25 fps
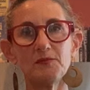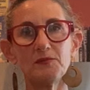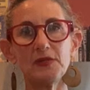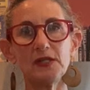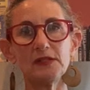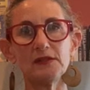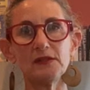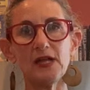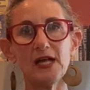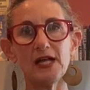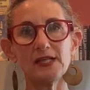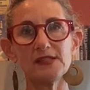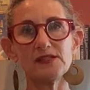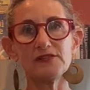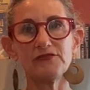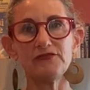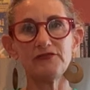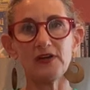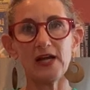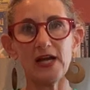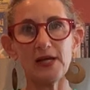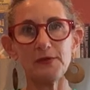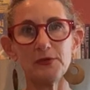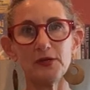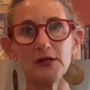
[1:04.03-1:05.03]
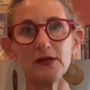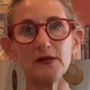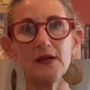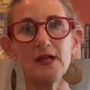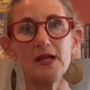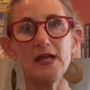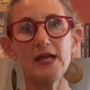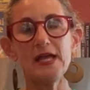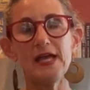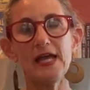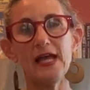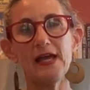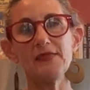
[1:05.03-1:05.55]
lots of fiber.
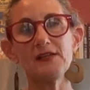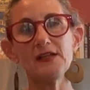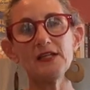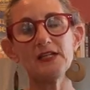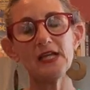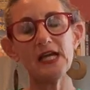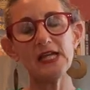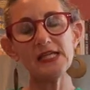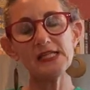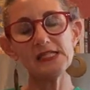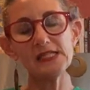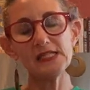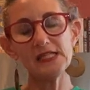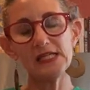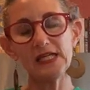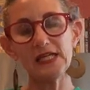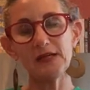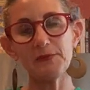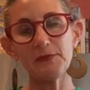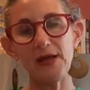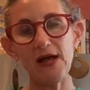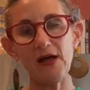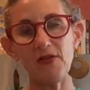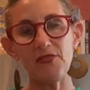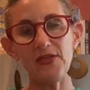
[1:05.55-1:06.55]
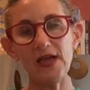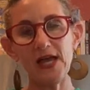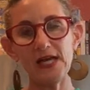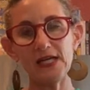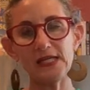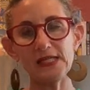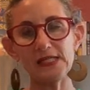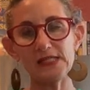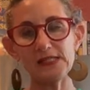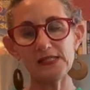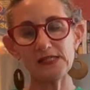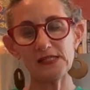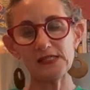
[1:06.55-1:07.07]
And the nice thing about that
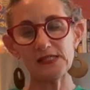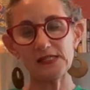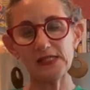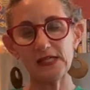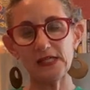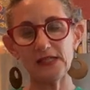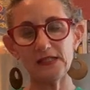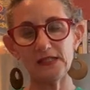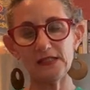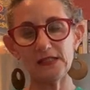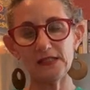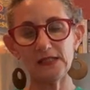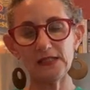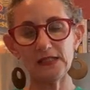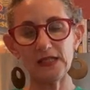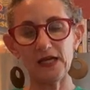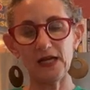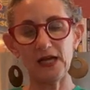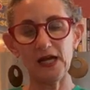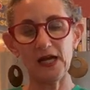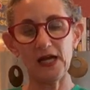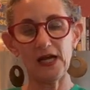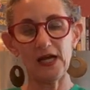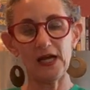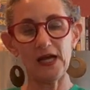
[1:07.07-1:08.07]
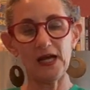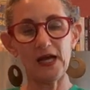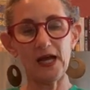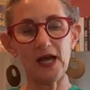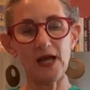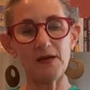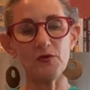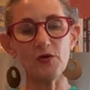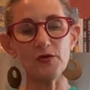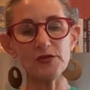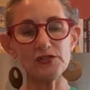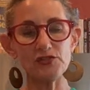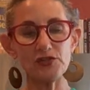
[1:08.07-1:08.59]
is that
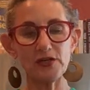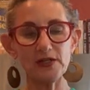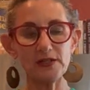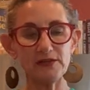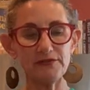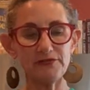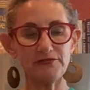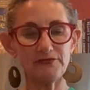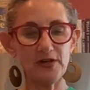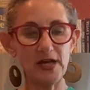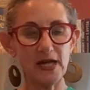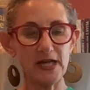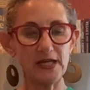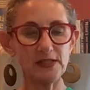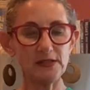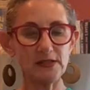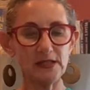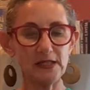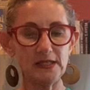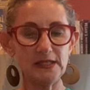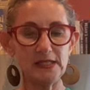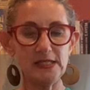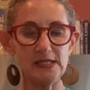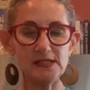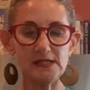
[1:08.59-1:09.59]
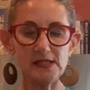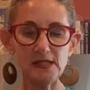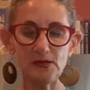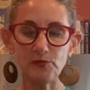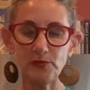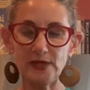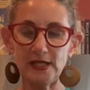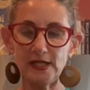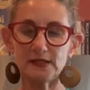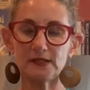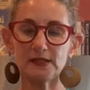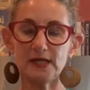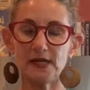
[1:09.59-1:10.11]
I'm always trying to find easy
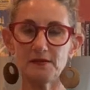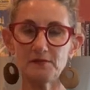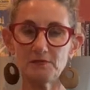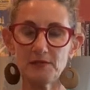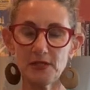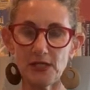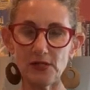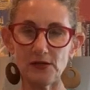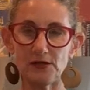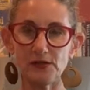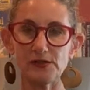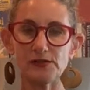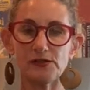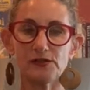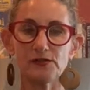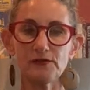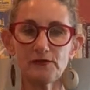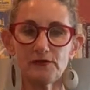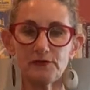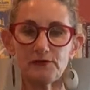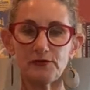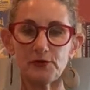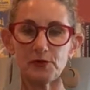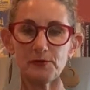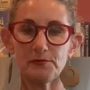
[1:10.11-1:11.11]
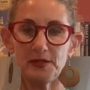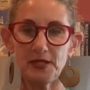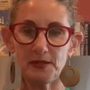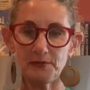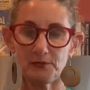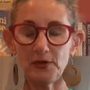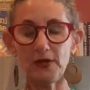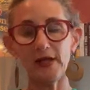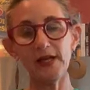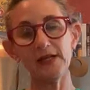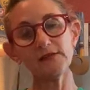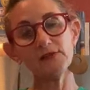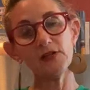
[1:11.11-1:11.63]
weeknight meals for
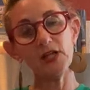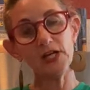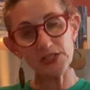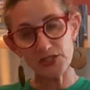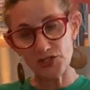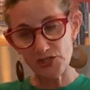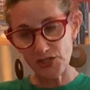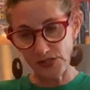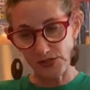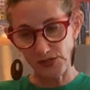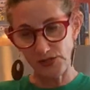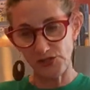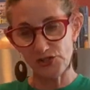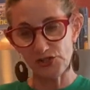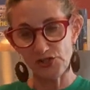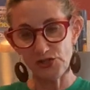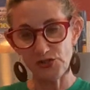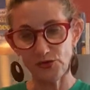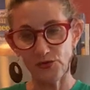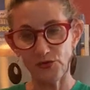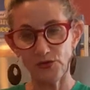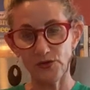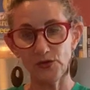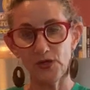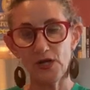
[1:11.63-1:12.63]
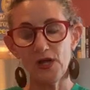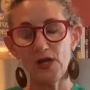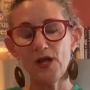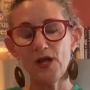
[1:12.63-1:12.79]
people, and lunches too,